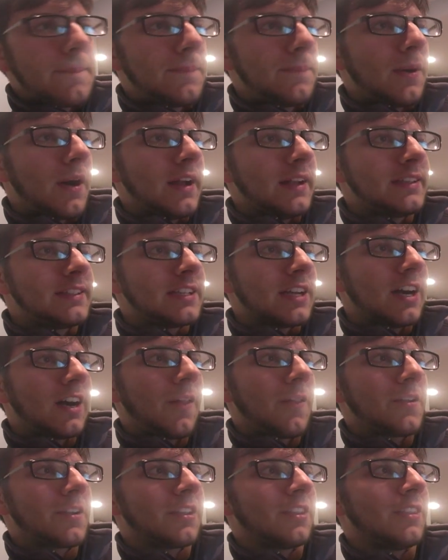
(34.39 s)
But
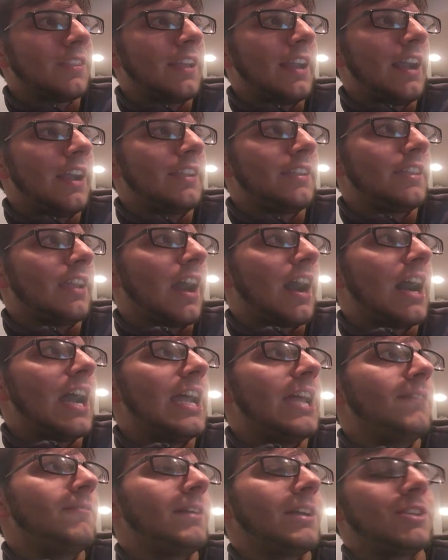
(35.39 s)
other than that, I
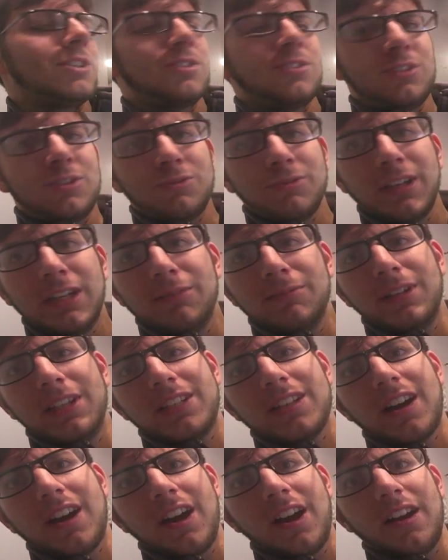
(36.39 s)
am extremely
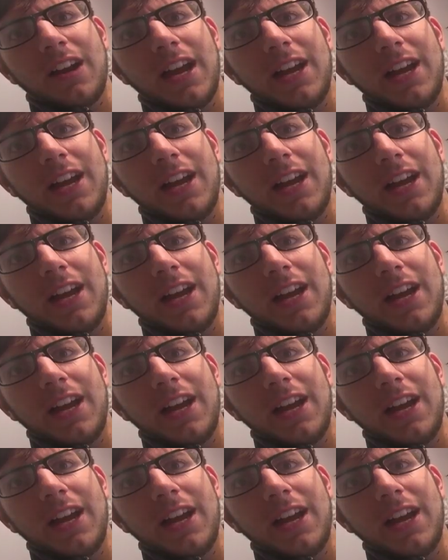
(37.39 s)
tired.